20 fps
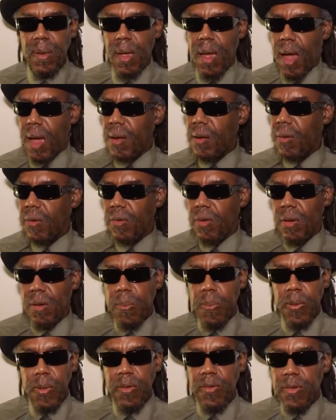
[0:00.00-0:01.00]
I go to
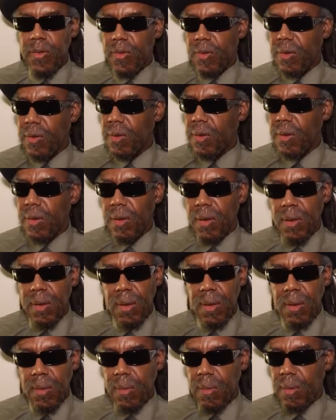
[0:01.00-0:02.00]
the prisons
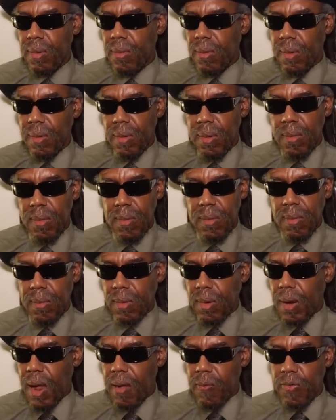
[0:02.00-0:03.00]
and
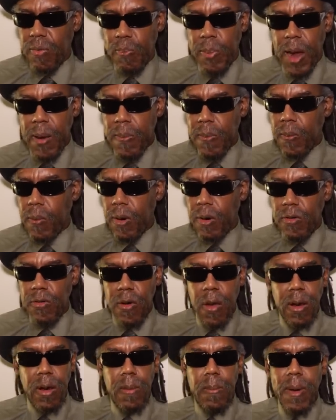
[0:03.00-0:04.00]
have paperwork
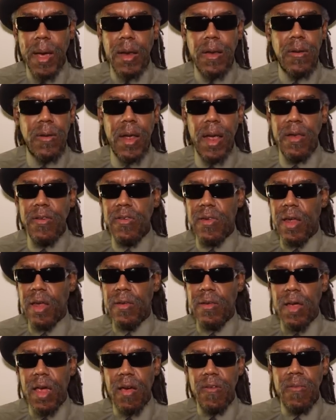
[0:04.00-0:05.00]
drawn up by the United
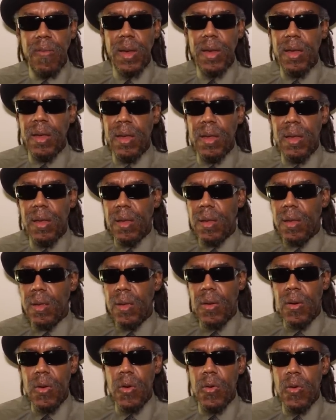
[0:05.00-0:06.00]
States government.
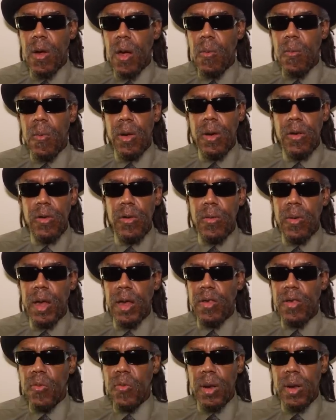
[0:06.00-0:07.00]
Who don't want to do
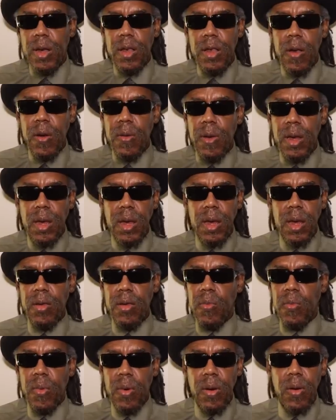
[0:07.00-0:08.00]
their 20, 30
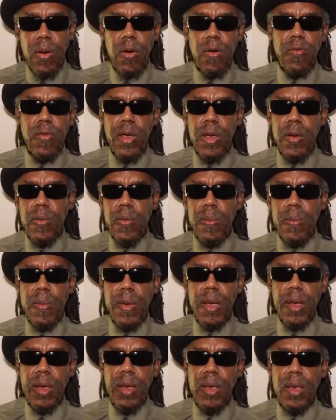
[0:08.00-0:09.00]
years want to go over here with
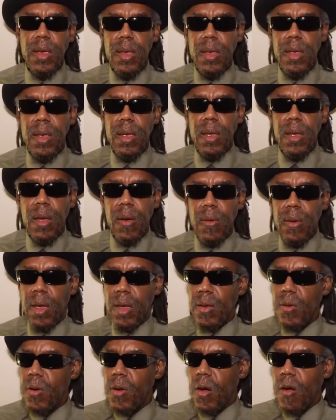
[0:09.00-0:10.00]
me? Okay,
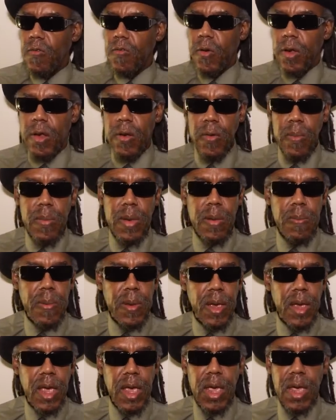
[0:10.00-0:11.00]
you go over here with me,
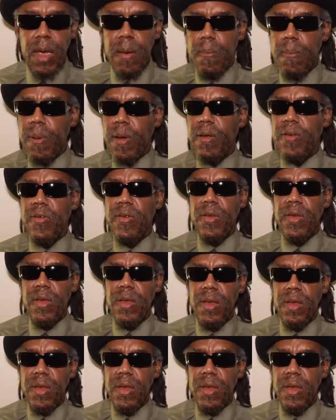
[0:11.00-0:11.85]
be a head buster